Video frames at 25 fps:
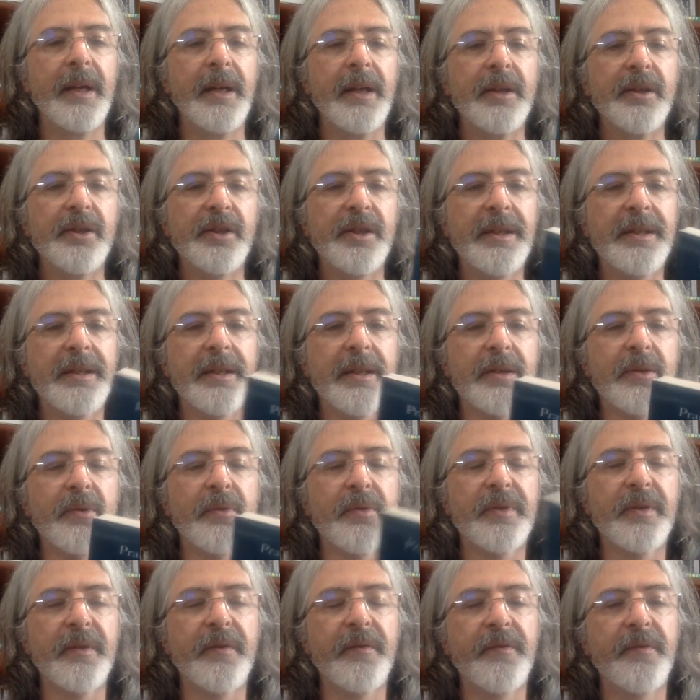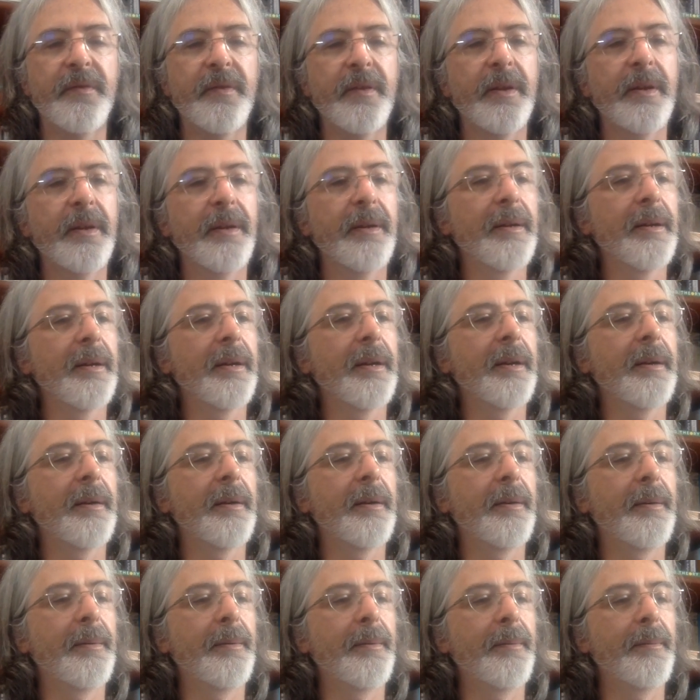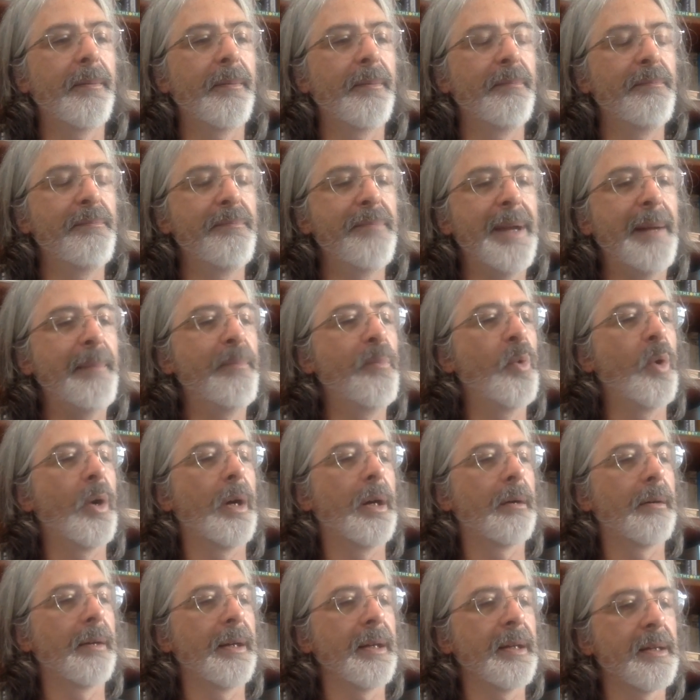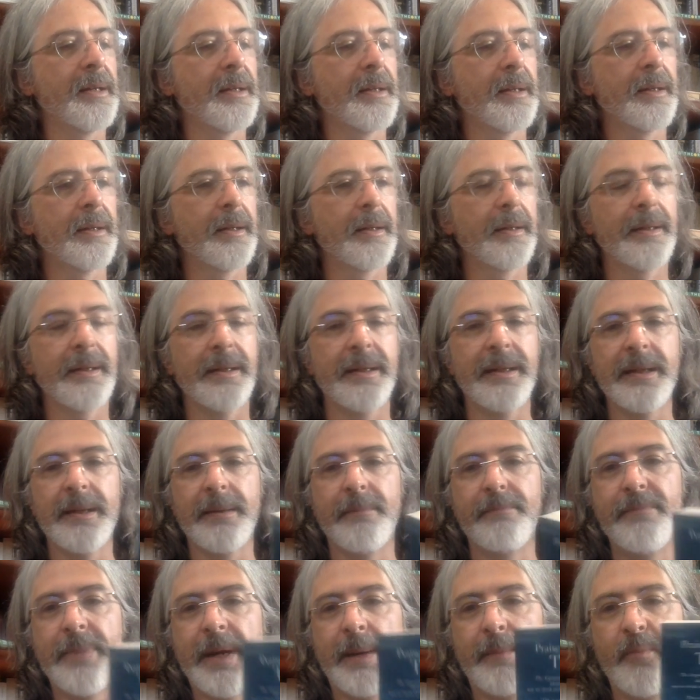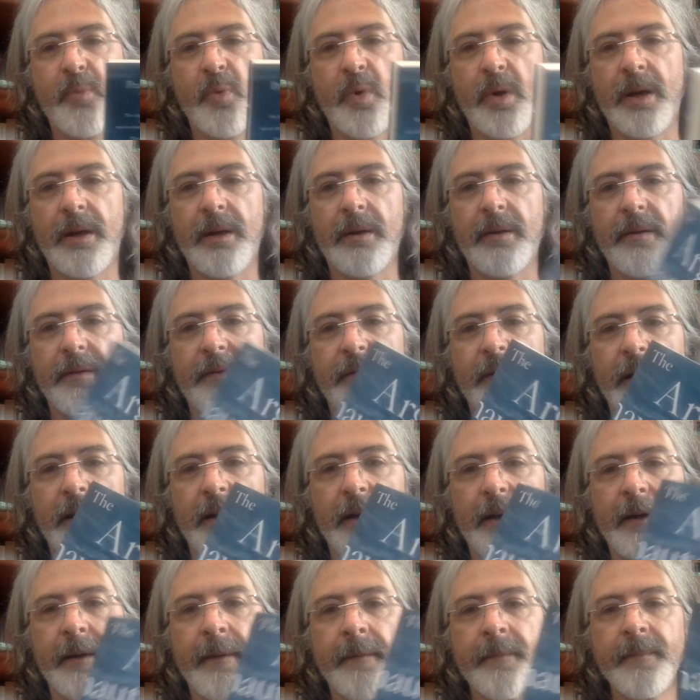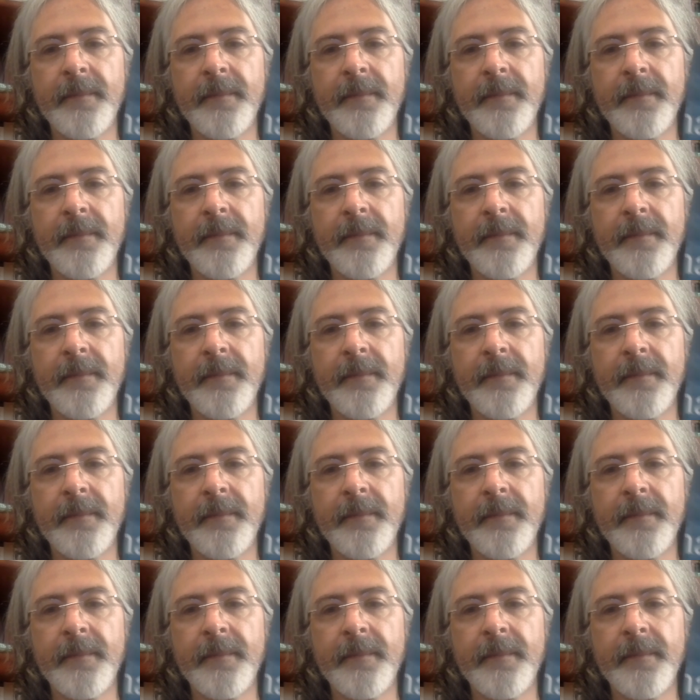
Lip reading: She's a sort of memoirist. This is a memoir of her